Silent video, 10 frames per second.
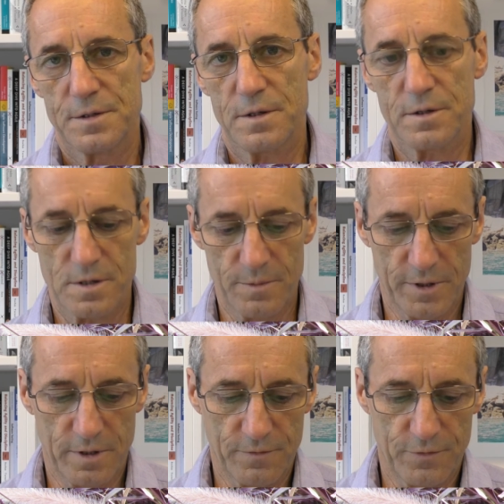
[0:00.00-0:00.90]
So the
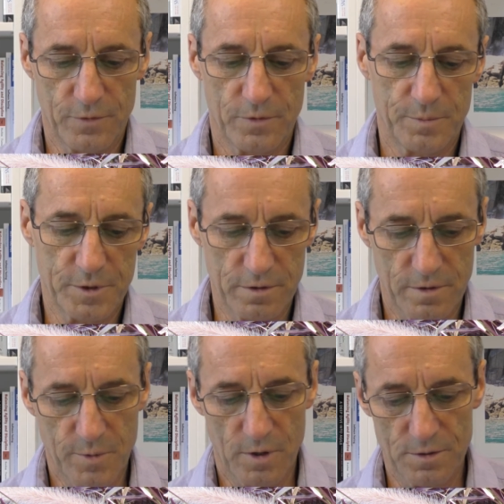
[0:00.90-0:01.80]
summary then for
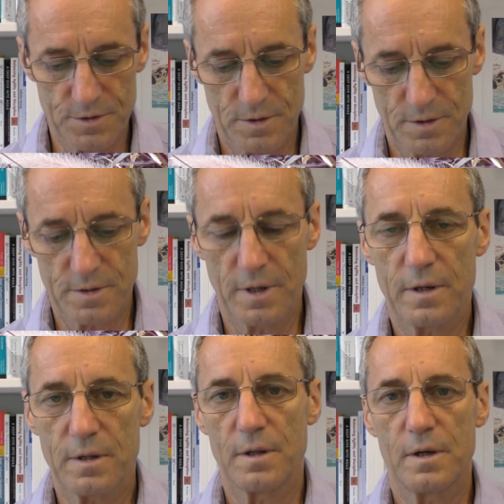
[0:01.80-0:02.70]
maturity models is
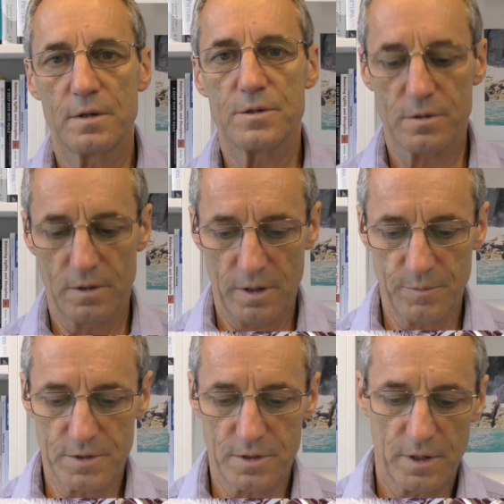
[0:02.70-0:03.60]
that they
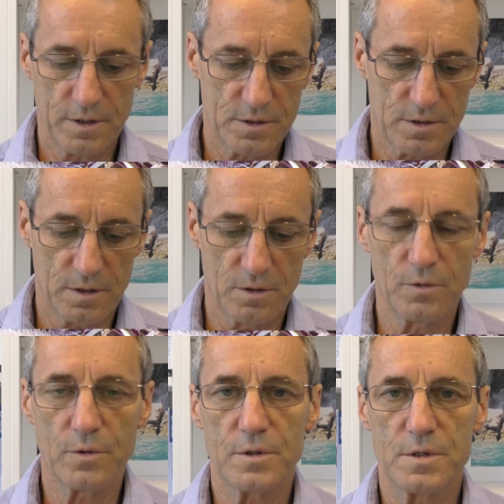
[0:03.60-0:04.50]
describe the stages in
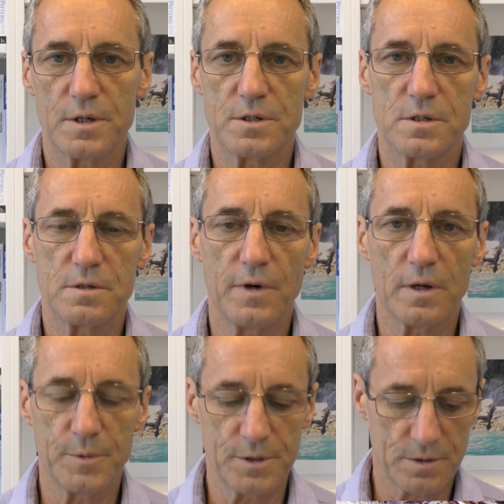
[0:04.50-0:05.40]
an organization's
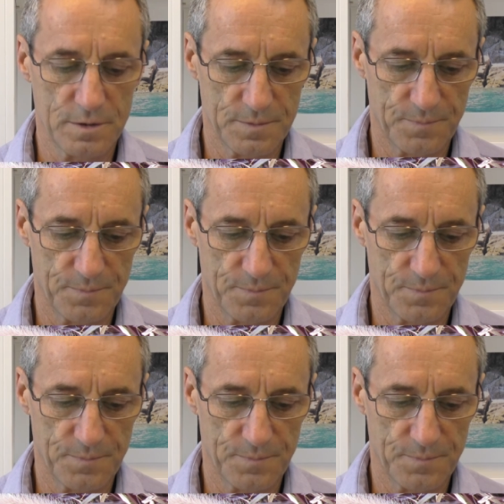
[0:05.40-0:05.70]
development.